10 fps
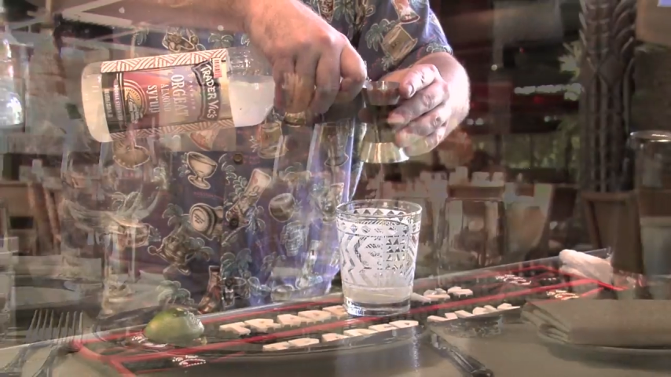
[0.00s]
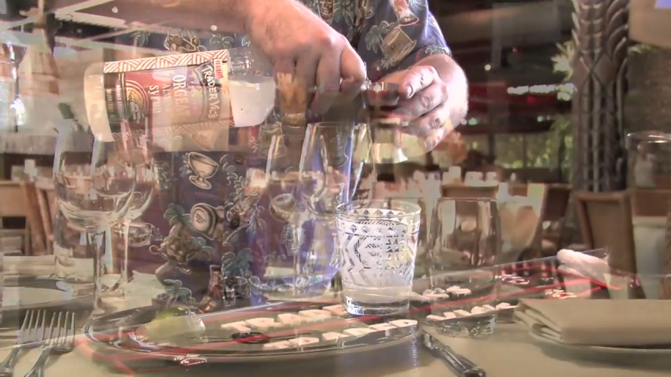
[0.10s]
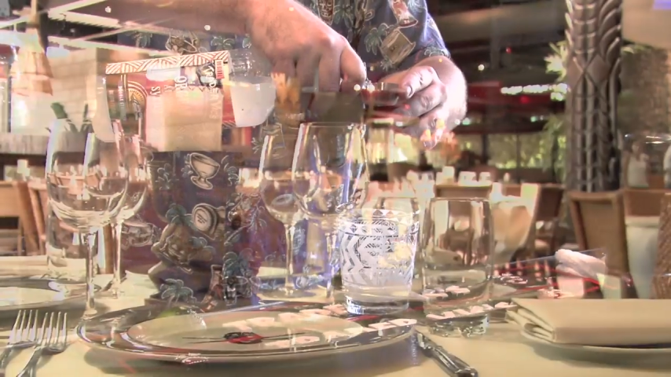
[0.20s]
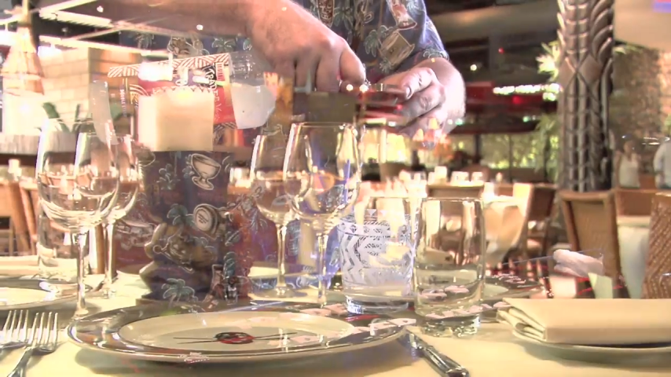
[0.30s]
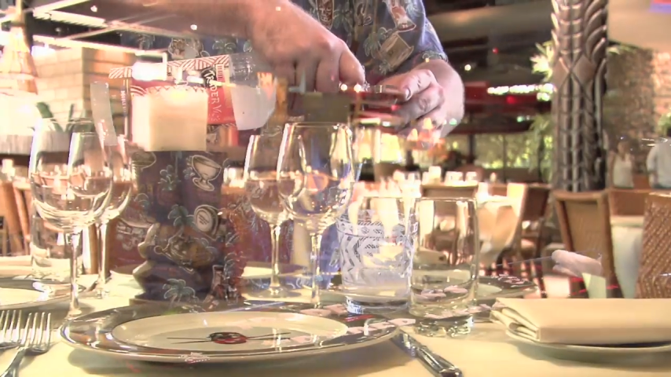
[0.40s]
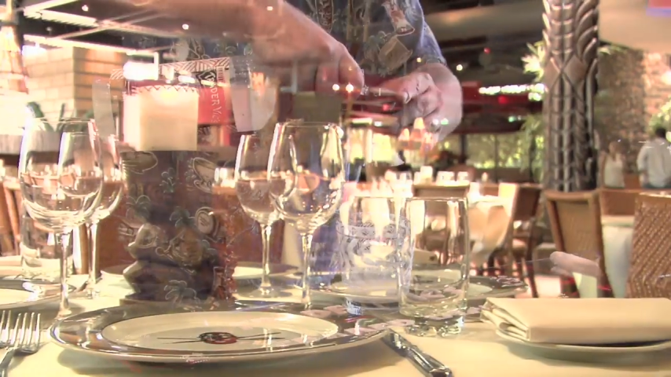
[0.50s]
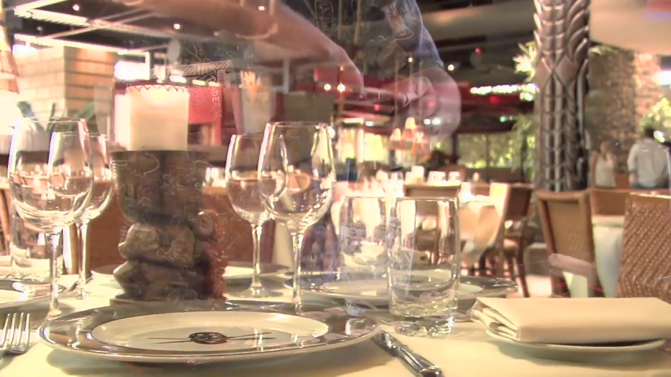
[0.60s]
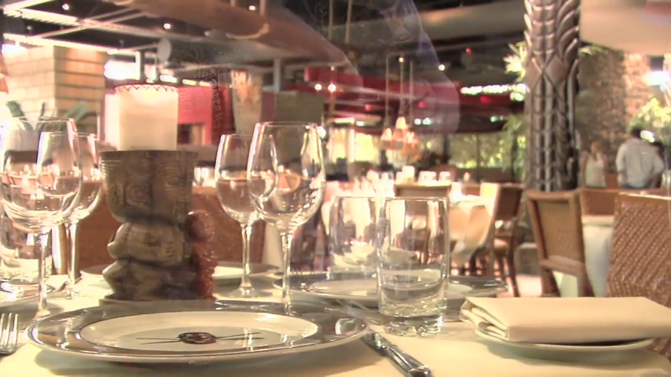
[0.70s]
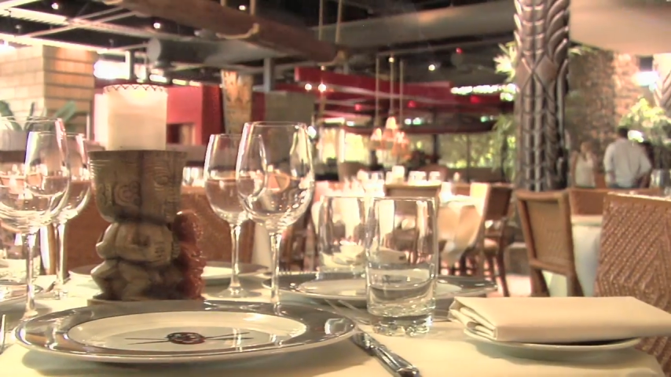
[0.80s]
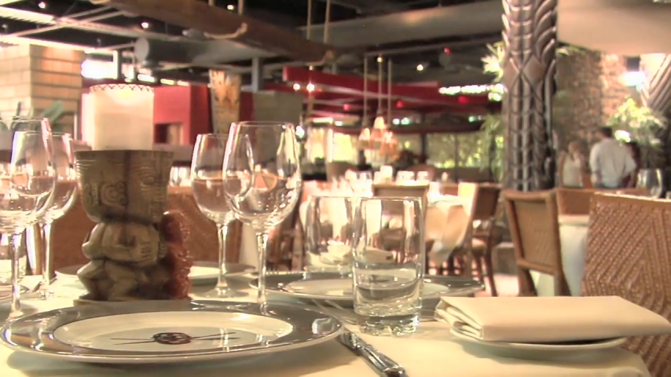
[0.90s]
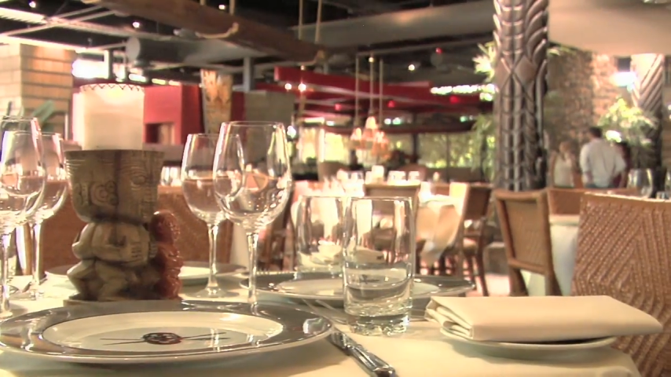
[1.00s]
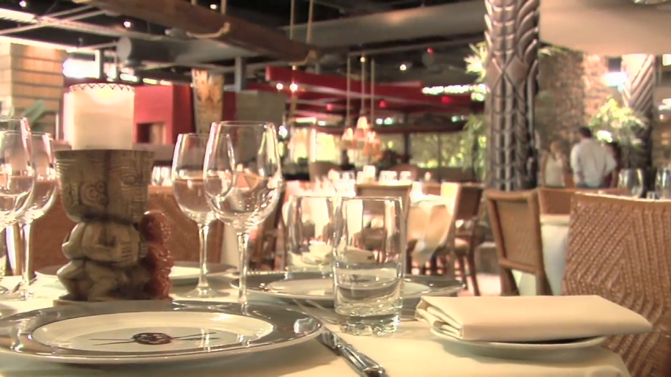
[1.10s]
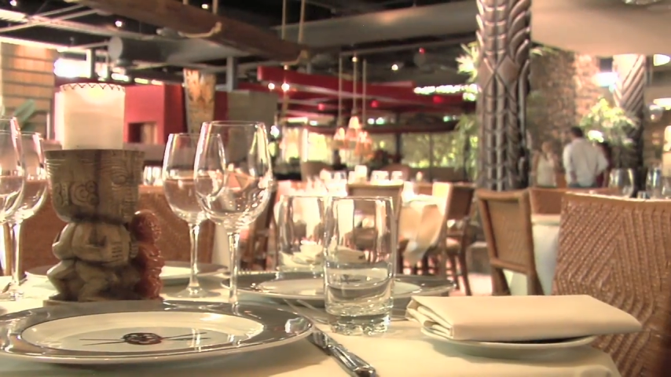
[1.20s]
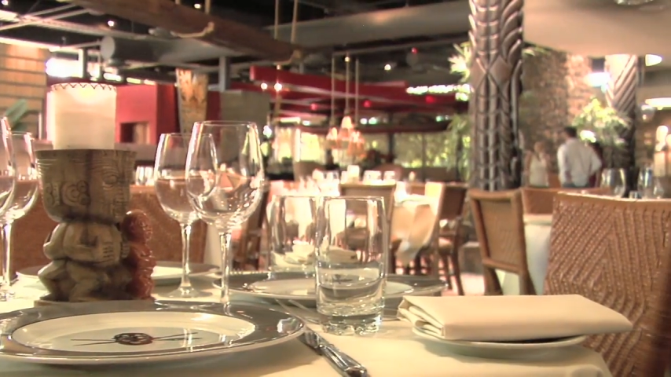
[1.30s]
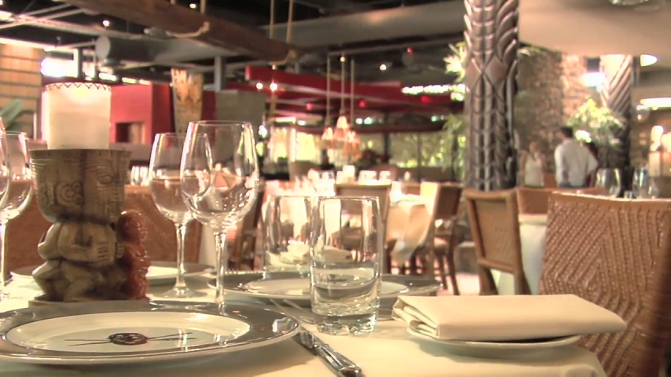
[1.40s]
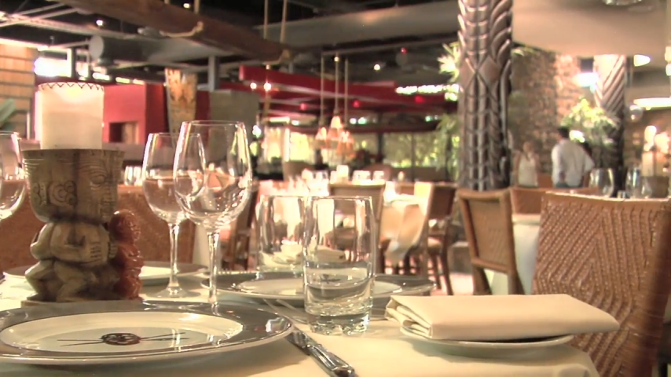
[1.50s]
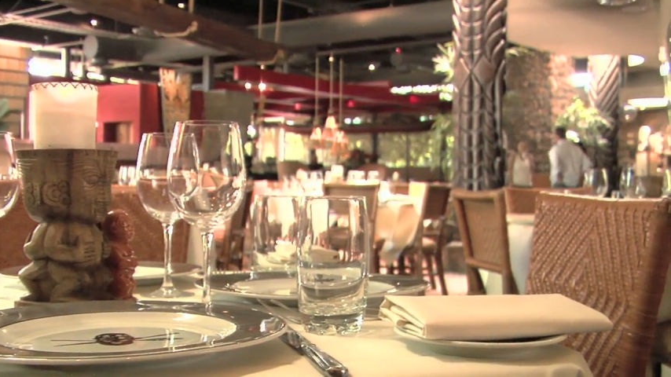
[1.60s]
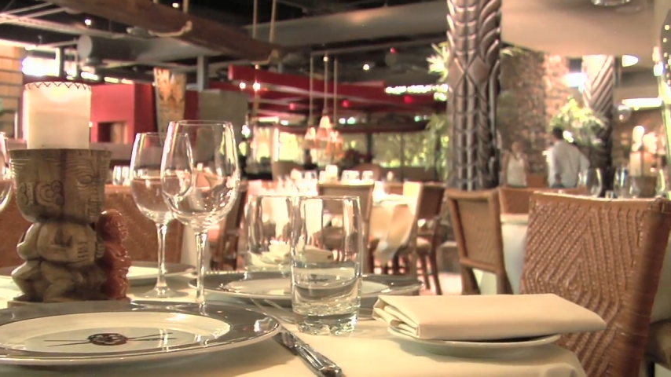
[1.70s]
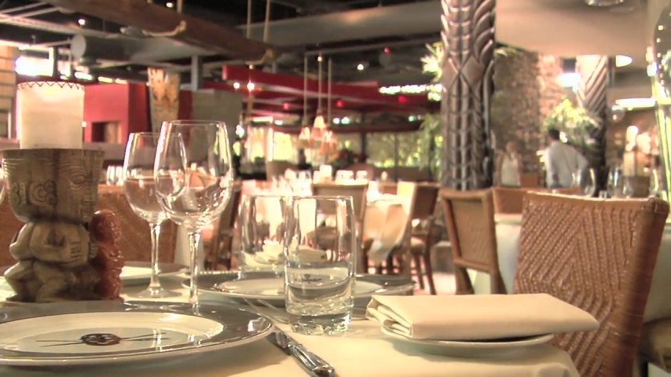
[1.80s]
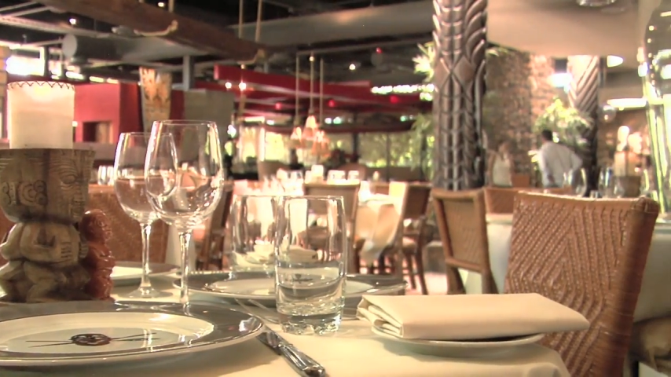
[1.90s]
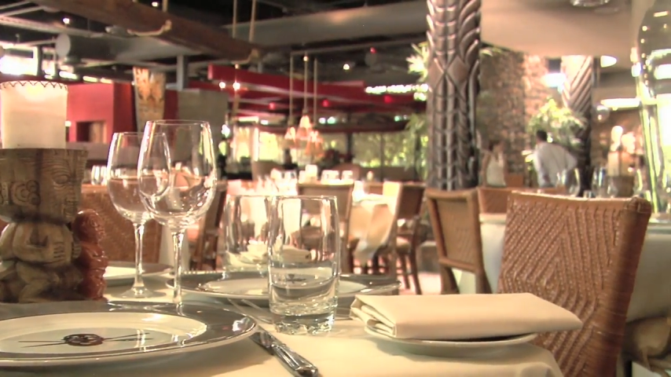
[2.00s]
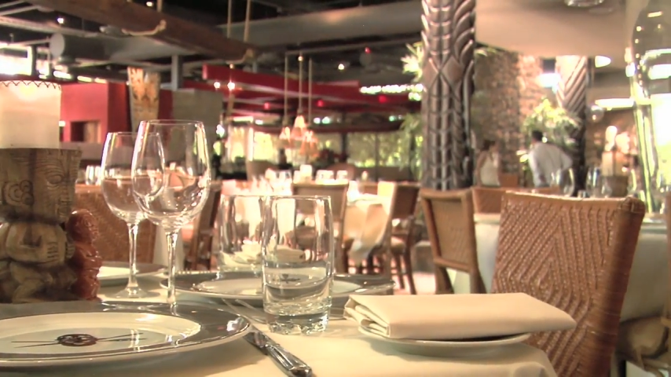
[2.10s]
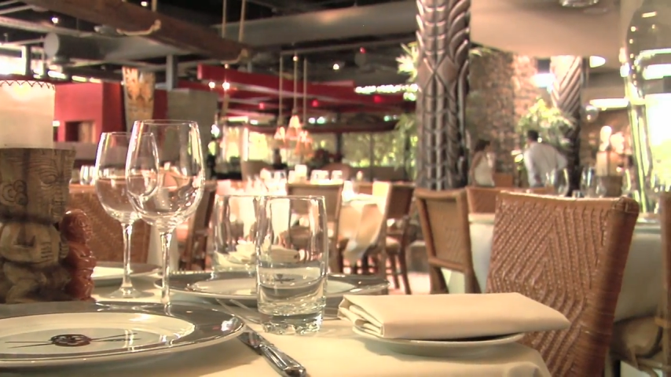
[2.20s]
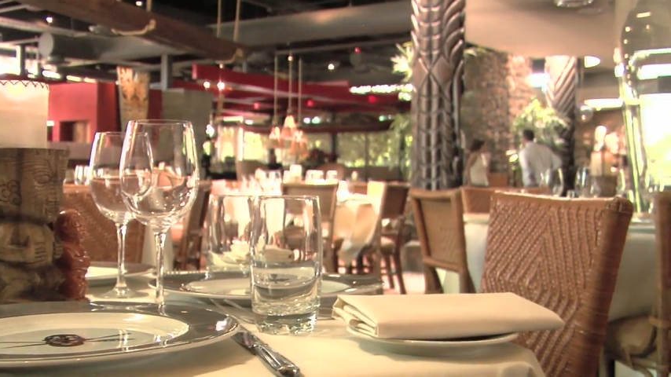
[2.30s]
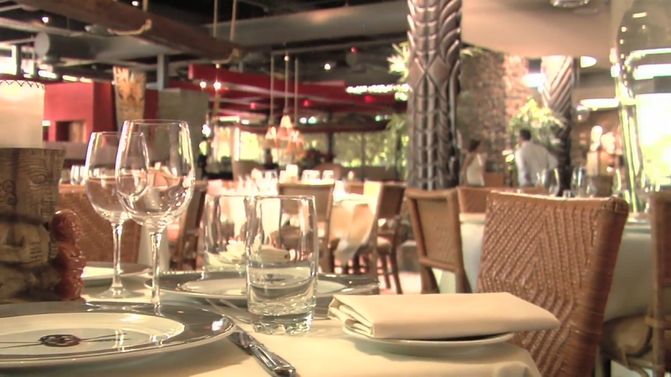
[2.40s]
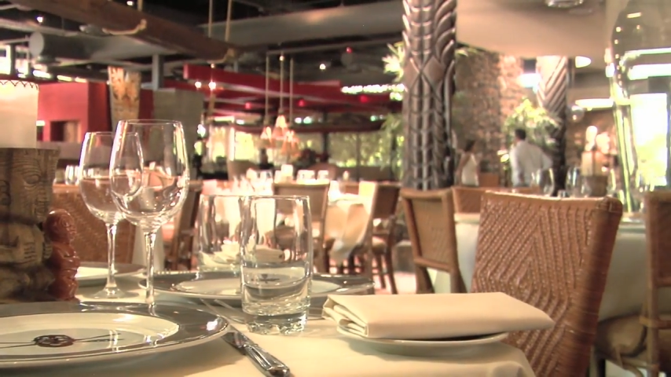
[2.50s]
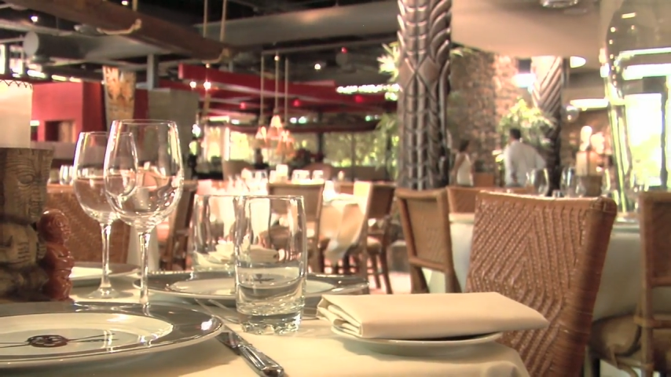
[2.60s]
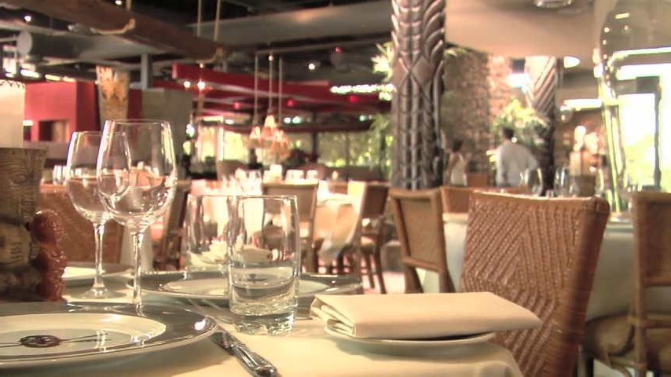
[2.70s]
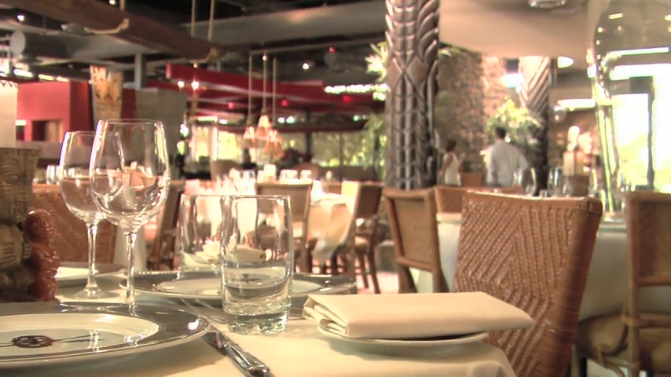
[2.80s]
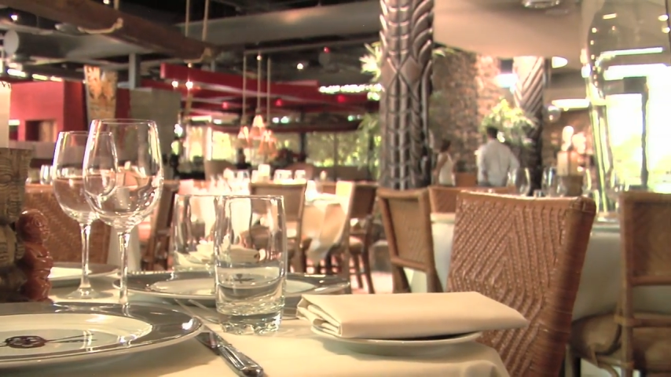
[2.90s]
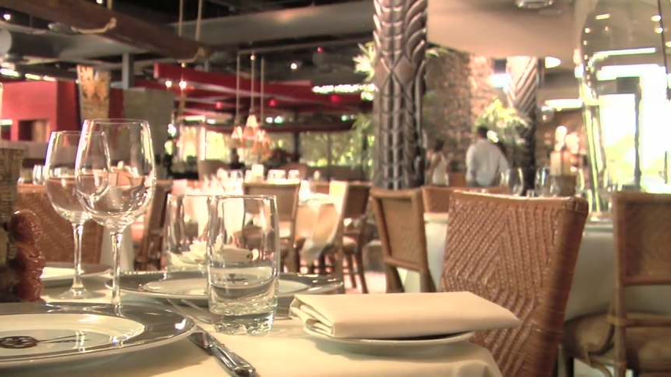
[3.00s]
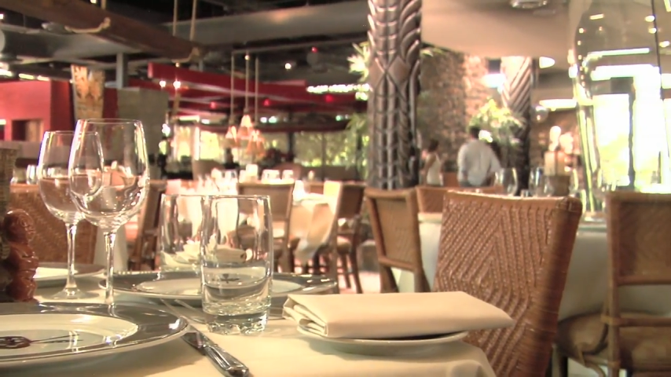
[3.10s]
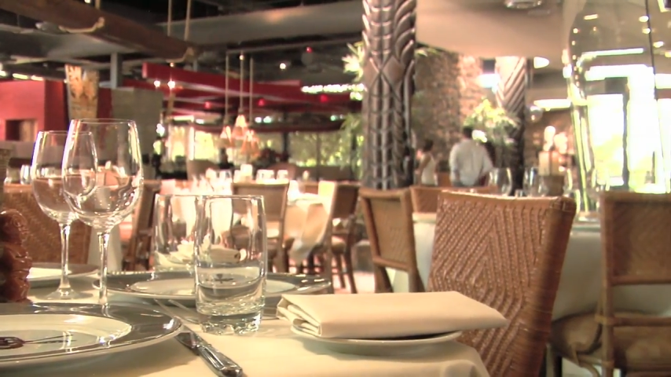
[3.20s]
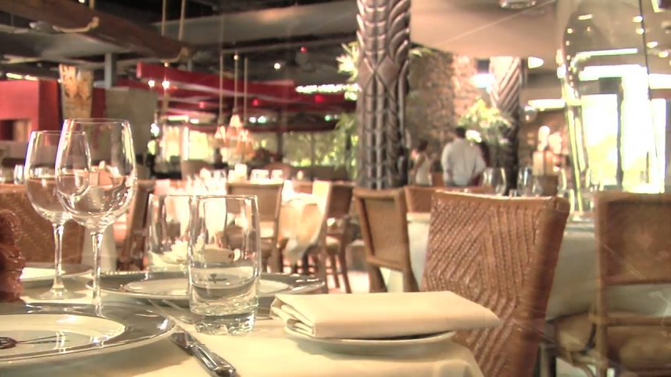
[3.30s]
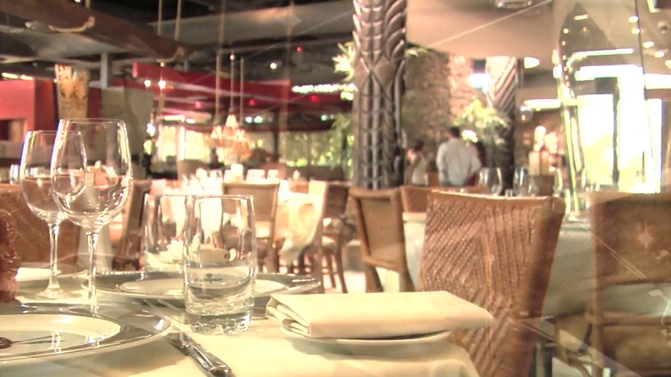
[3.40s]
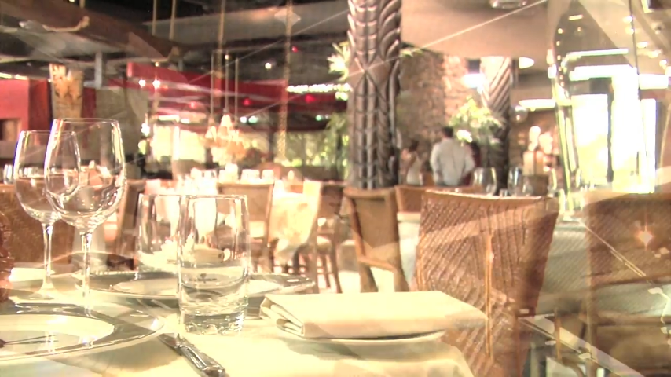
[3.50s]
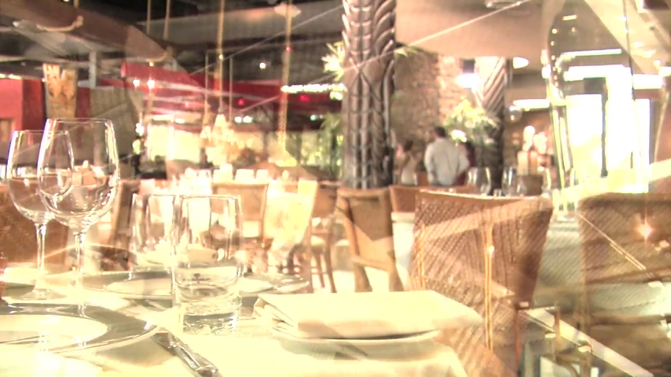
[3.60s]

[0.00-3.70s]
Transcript: [unreadable: no face in view]